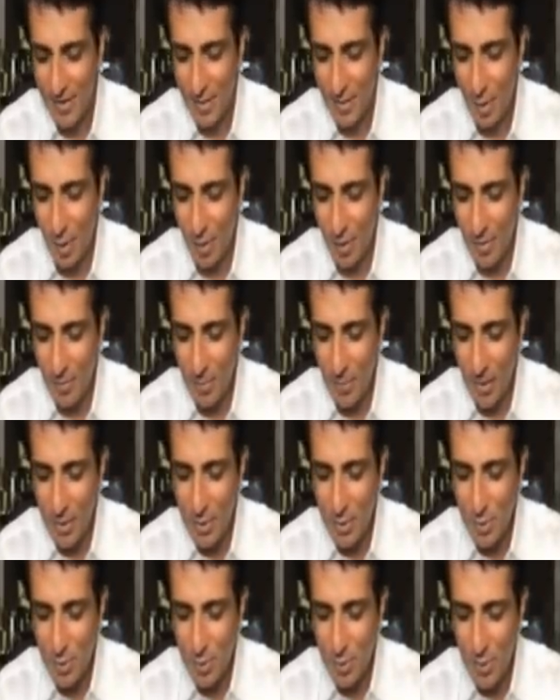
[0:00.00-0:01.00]
not
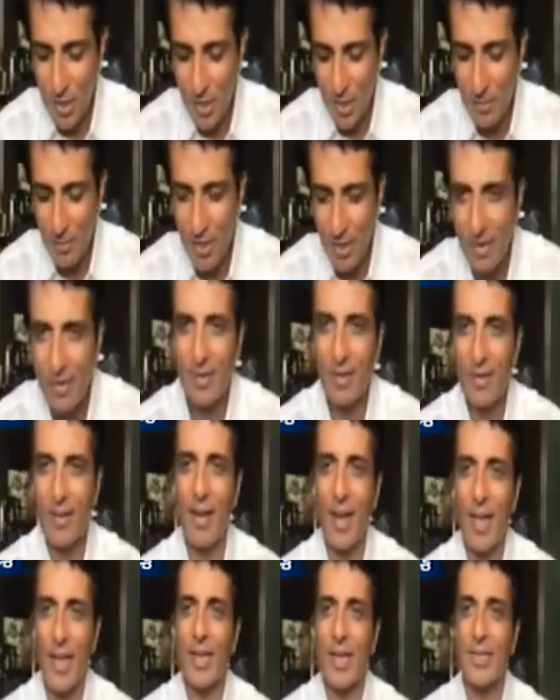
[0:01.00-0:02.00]
much to say, but
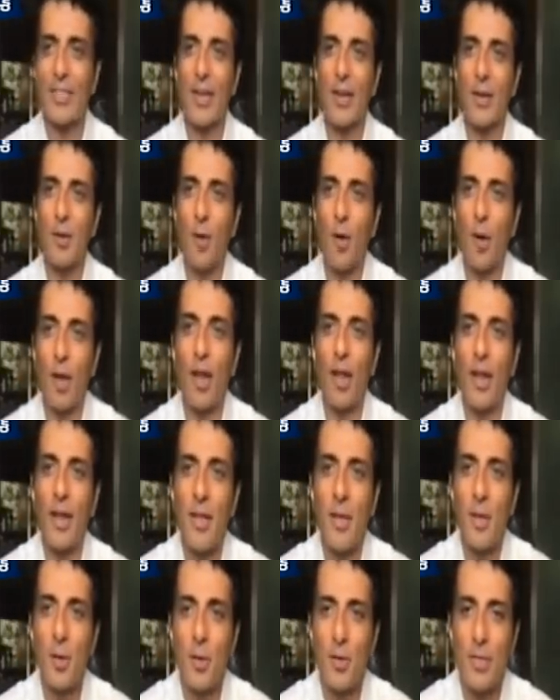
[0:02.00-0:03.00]
like I said, you all are
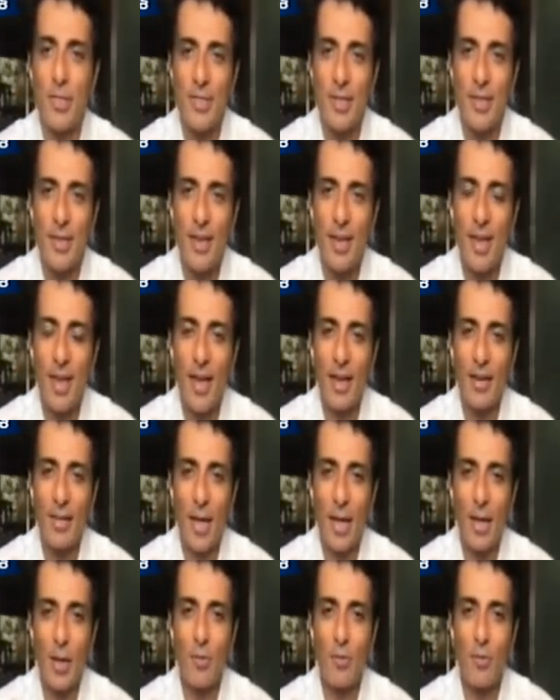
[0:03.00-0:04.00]
heroes, and
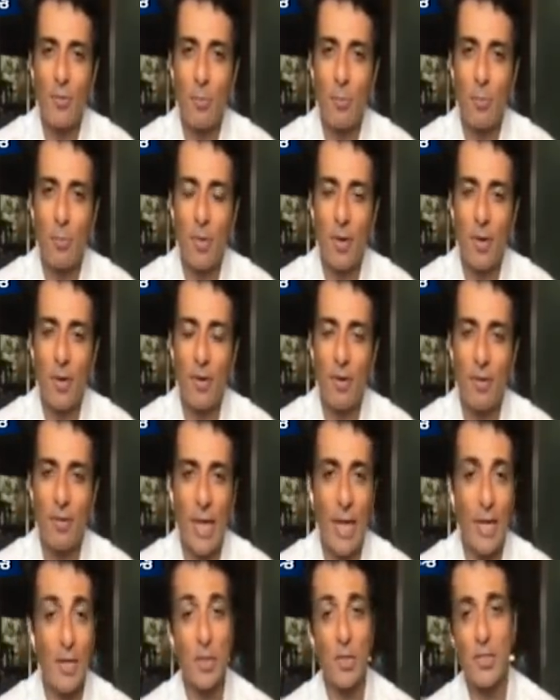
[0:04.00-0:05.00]
thank you.
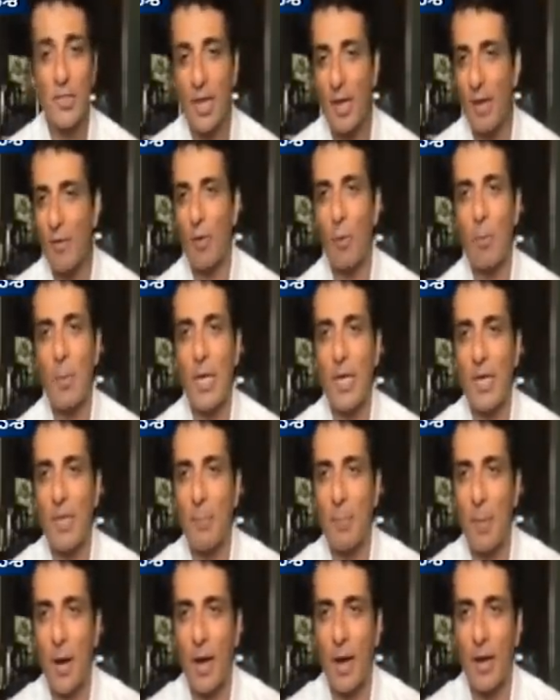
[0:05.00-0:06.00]
Thanks a ton for making
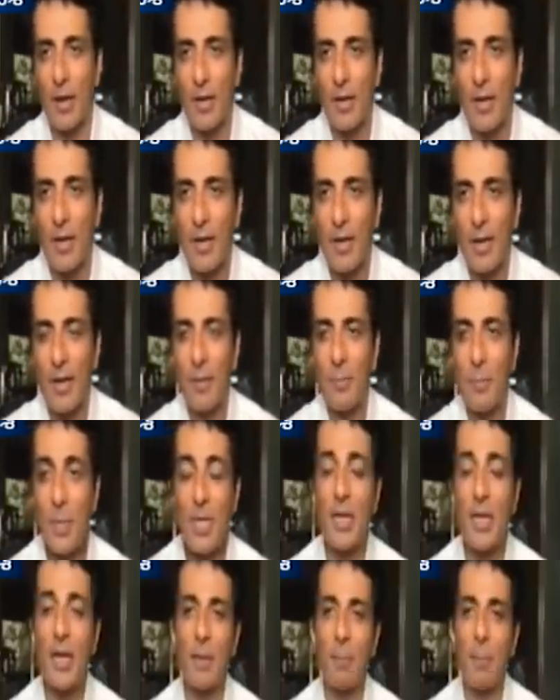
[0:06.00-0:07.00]

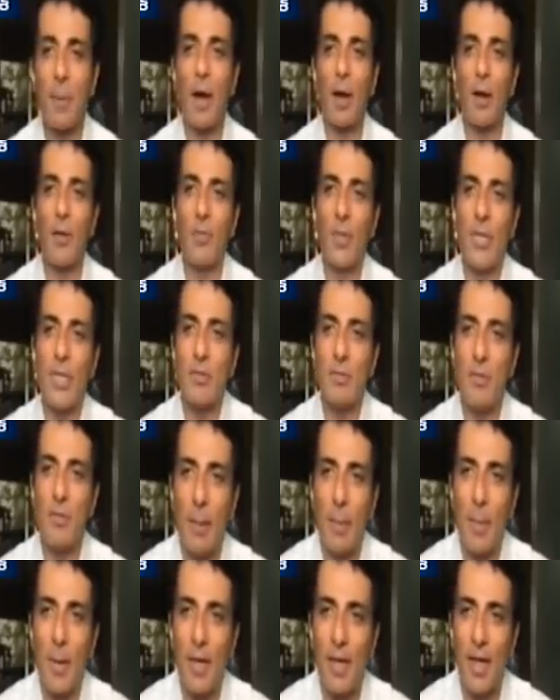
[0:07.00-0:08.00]
me a part of this
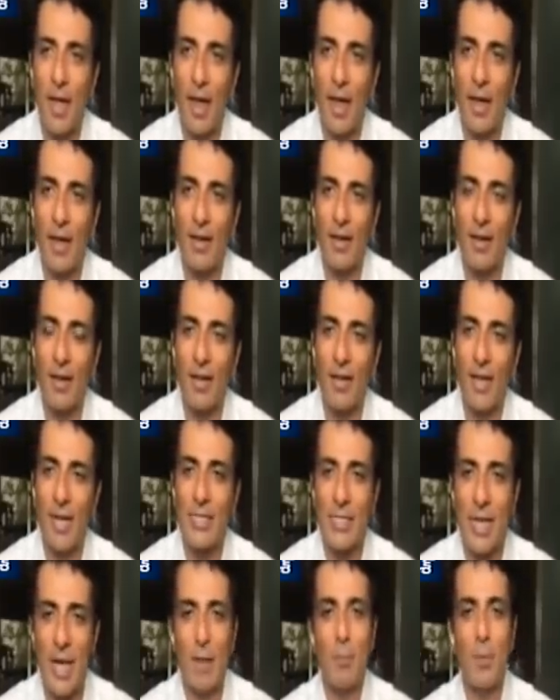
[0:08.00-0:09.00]
family. And
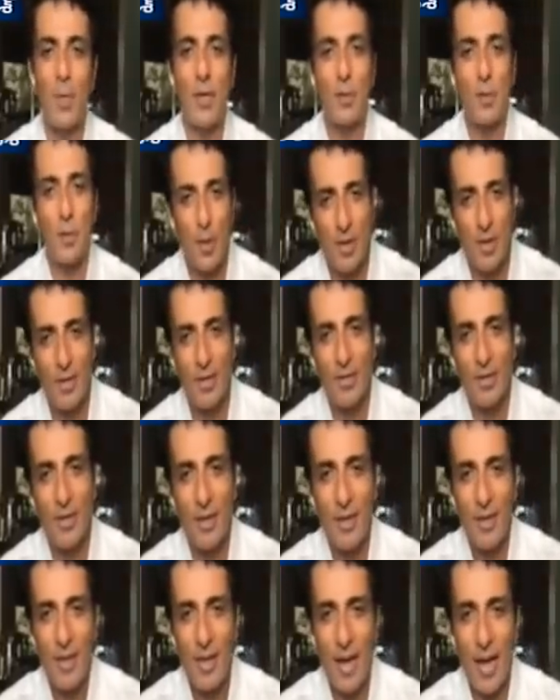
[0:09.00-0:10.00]
yes, I'm there to learn.
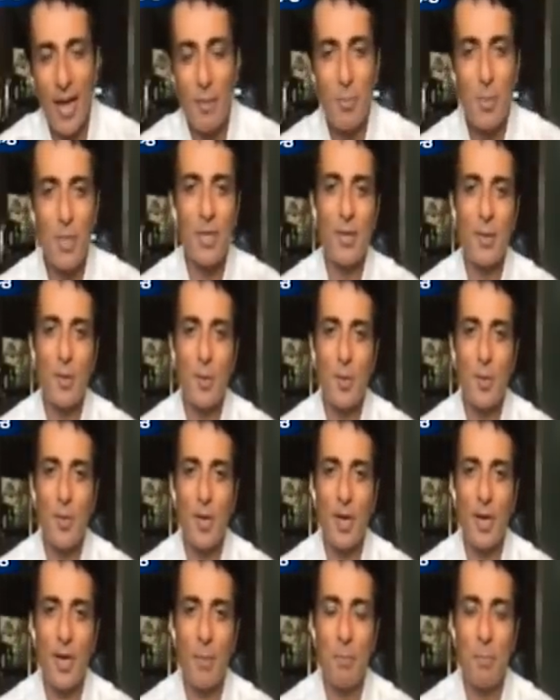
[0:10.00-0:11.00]
I'm there
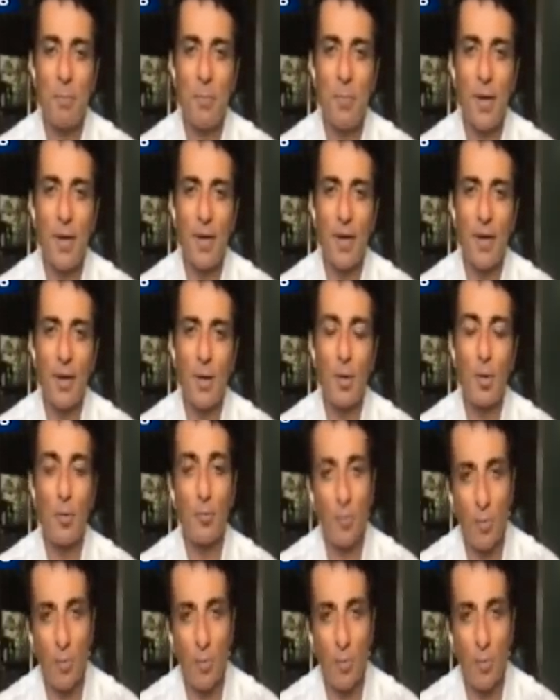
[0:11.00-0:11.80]
to